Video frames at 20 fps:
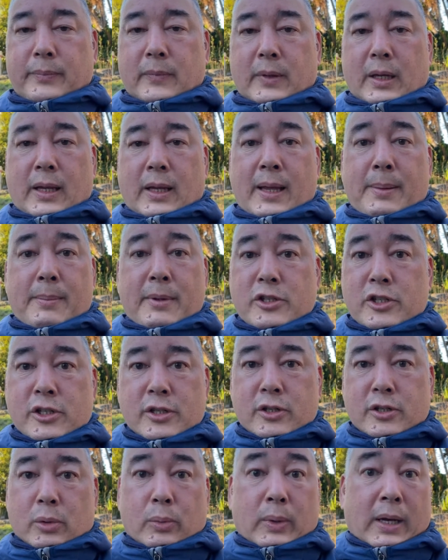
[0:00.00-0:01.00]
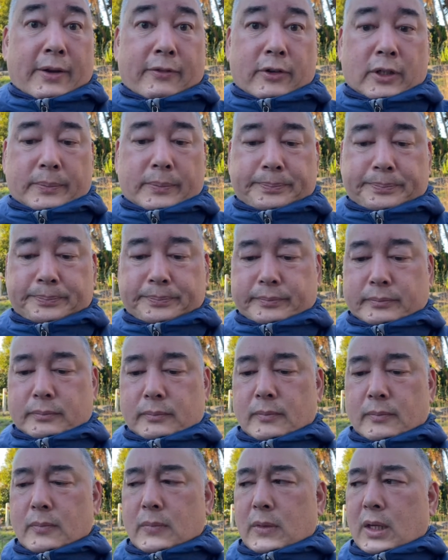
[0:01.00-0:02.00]
images or whatever.
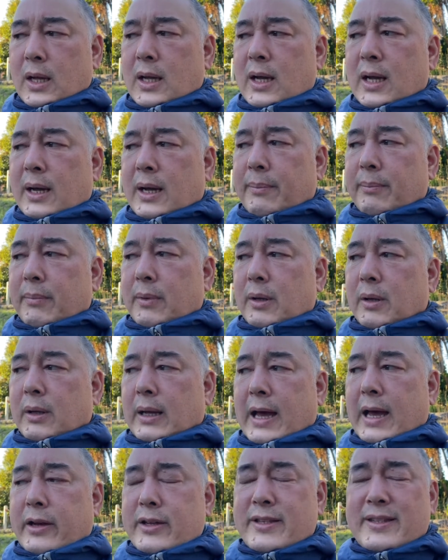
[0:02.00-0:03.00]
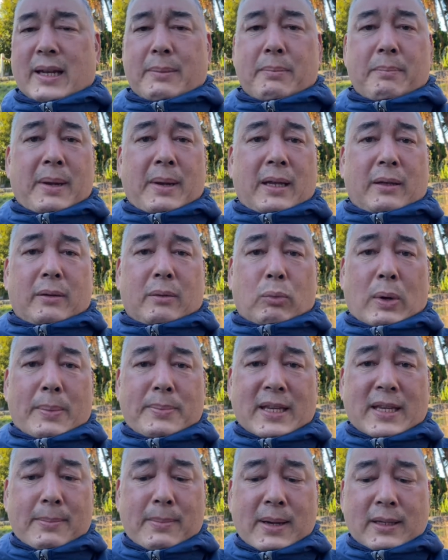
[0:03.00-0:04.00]
How to set up
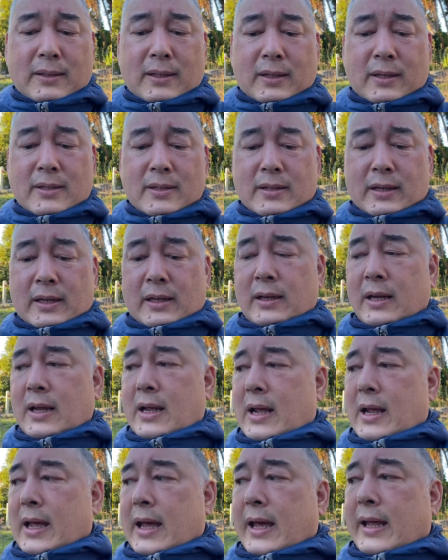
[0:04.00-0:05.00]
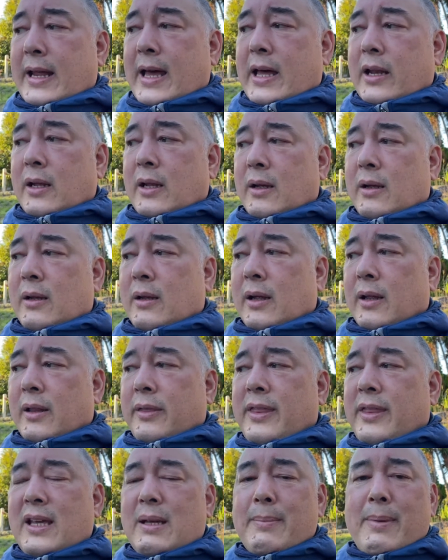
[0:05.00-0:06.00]
website maintenance, and how to
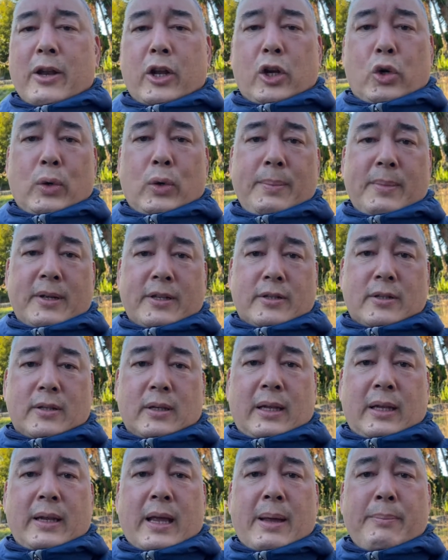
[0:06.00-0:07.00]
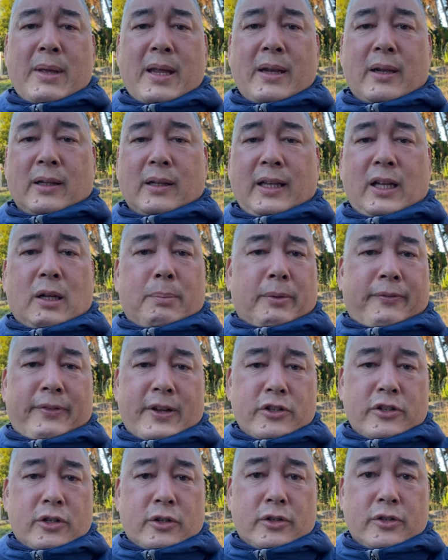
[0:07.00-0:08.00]
think about agreements. And I'm not a legal
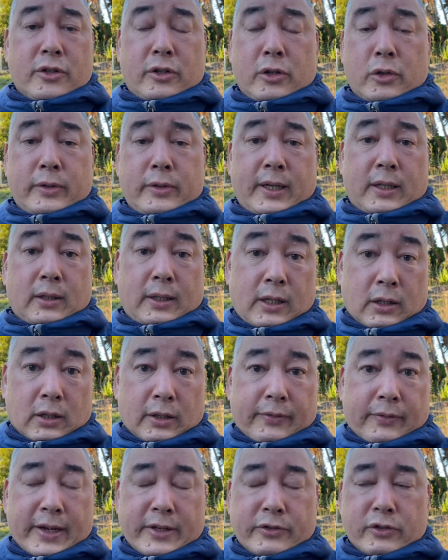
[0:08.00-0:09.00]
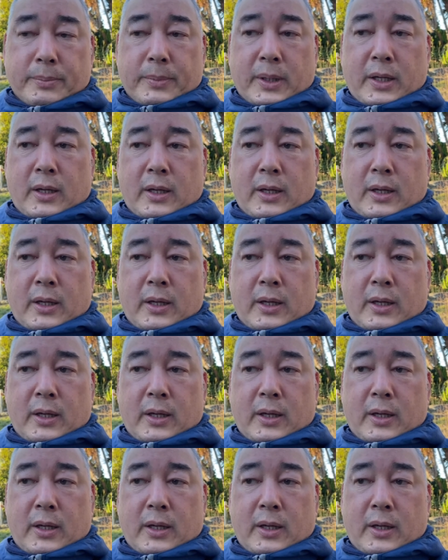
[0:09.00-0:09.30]
professional, so don't take legal advice from me,